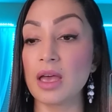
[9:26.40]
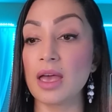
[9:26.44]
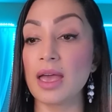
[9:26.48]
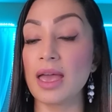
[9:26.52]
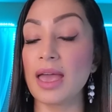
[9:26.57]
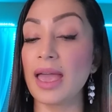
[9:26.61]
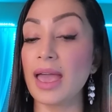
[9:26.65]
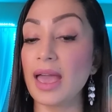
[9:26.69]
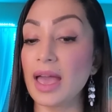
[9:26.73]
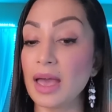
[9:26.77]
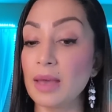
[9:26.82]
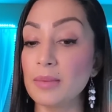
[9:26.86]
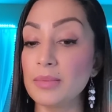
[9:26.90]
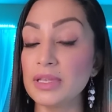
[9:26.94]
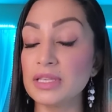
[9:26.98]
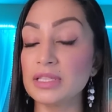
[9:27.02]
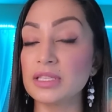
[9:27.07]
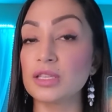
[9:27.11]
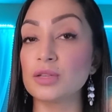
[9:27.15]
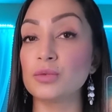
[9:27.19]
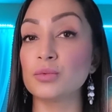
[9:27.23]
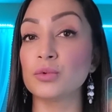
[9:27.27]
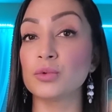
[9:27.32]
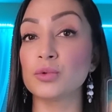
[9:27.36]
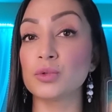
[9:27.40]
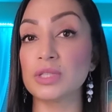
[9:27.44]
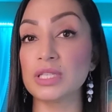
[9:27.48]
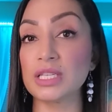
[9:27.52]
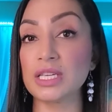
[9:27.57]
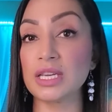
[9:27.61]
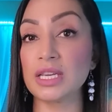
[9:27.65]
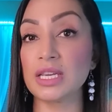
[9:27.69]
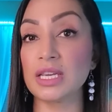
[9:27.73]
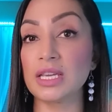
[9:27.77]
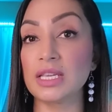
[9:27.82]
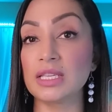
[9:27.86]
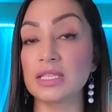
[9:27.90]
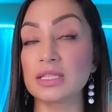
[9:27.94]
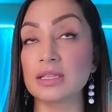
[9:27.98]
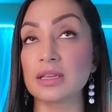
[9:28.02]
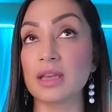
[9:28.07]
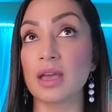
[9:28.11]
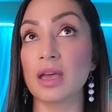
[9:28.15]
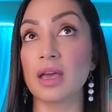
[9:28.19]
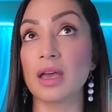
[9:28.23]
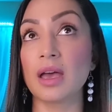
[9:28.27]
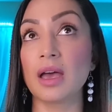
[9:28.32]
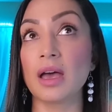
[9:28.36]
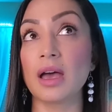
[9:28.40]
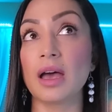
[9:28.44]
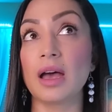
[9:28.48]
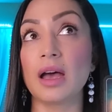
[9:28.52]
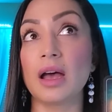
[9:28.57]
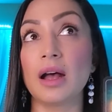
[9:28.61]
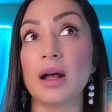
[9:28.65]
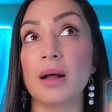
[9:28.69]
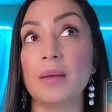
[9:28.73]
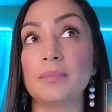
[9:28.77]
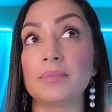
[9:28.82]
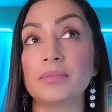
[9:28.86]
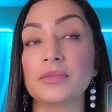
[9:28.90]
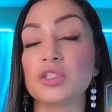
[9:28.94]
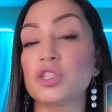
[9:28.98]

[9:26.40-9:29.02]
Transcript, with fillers: habits and routines. Um,